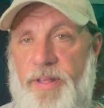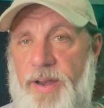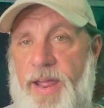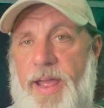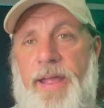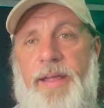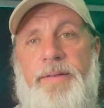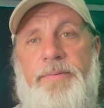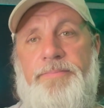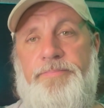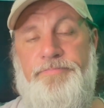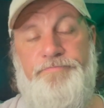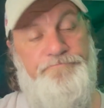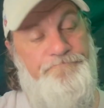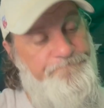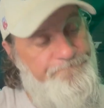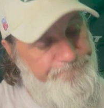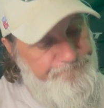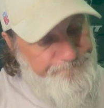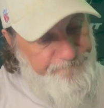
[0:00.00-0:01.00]
today.
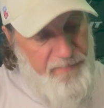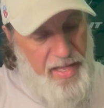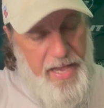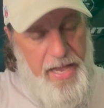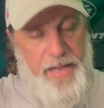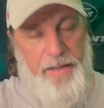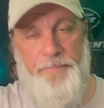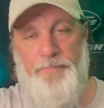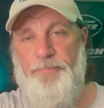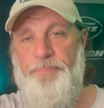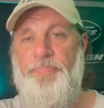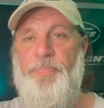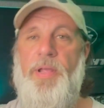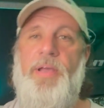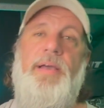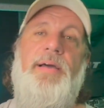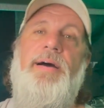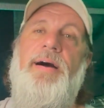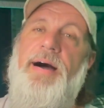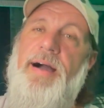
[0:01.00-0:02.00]
Hey,
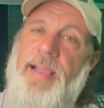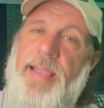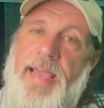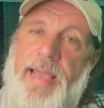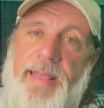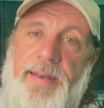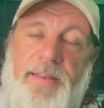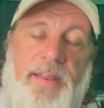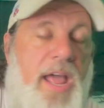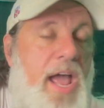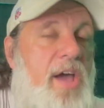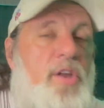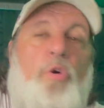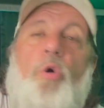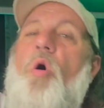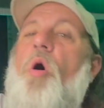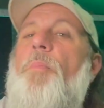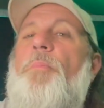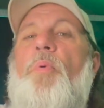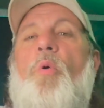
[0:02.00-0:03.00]
again, it
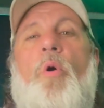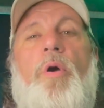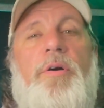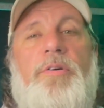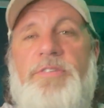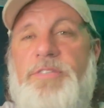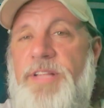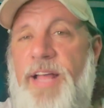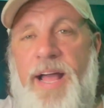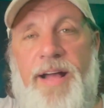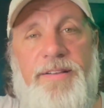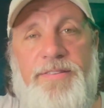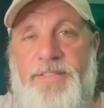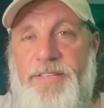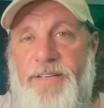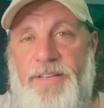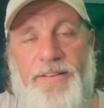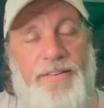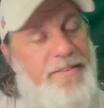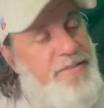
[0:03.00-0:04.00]
all boils down
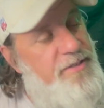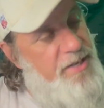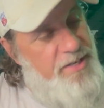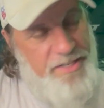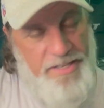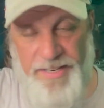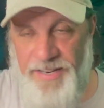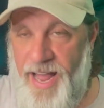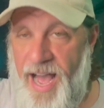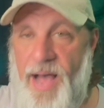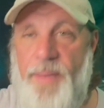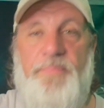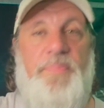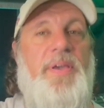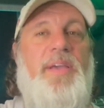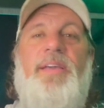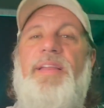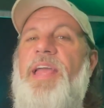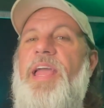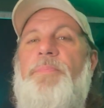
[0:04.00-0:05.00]
to just not
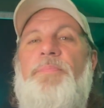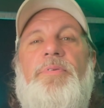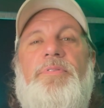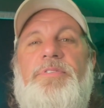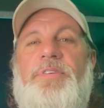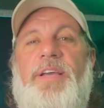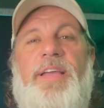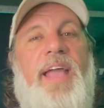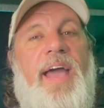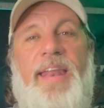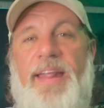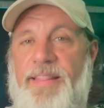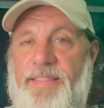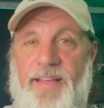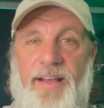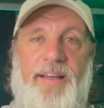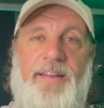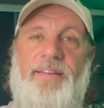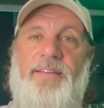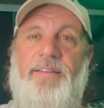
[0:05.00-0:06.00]
being able to get it
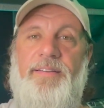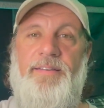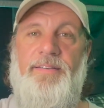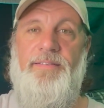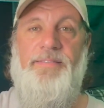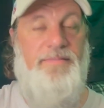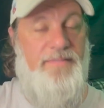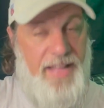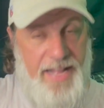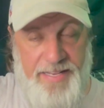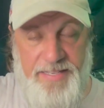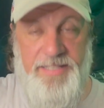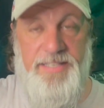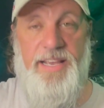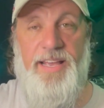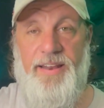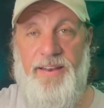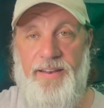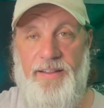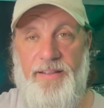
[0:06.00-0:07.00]
done. That's
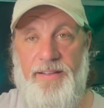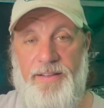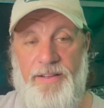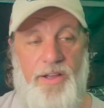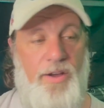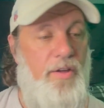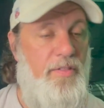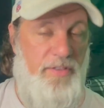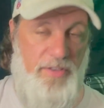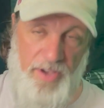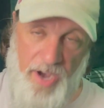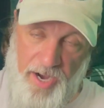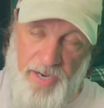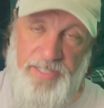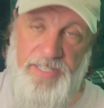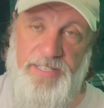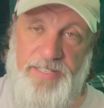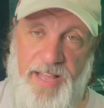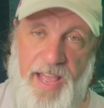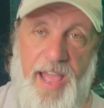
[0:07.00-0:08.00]
it. Young
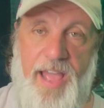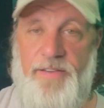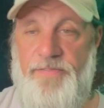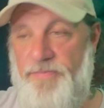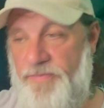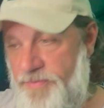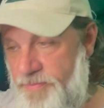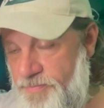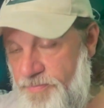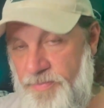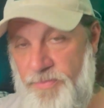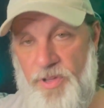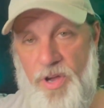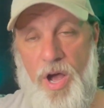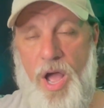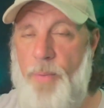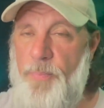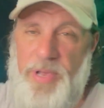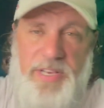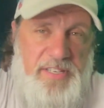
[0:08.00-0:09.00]
staff,
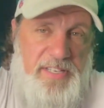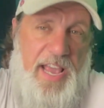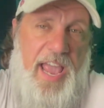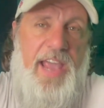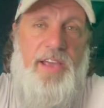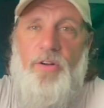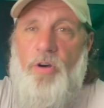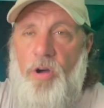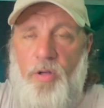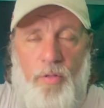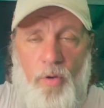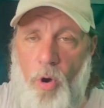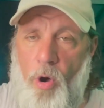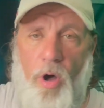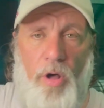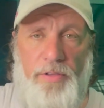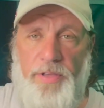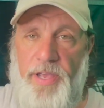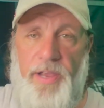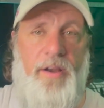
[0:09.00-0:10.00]
young, and we say it all
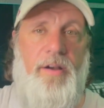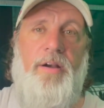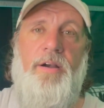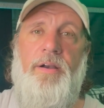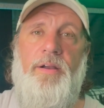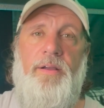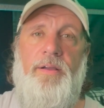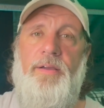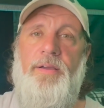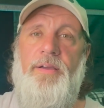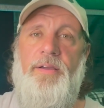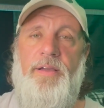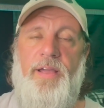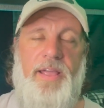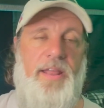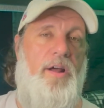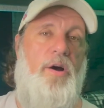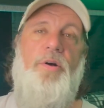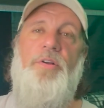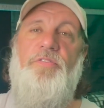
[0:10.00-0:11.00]
all year.
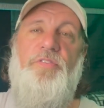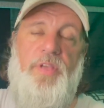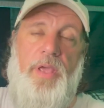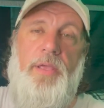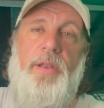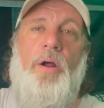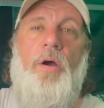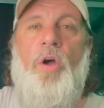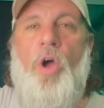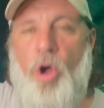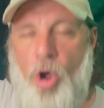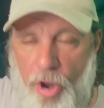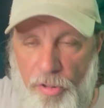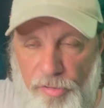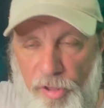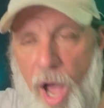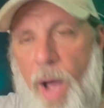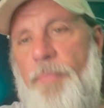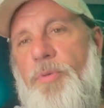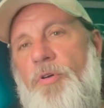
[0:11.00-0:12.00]
You know, it's you know we
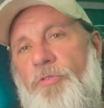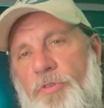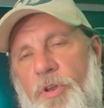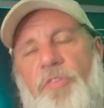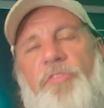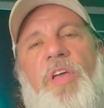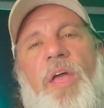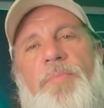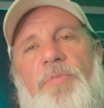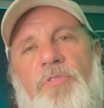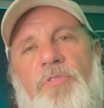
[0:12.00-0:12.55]
stop using the same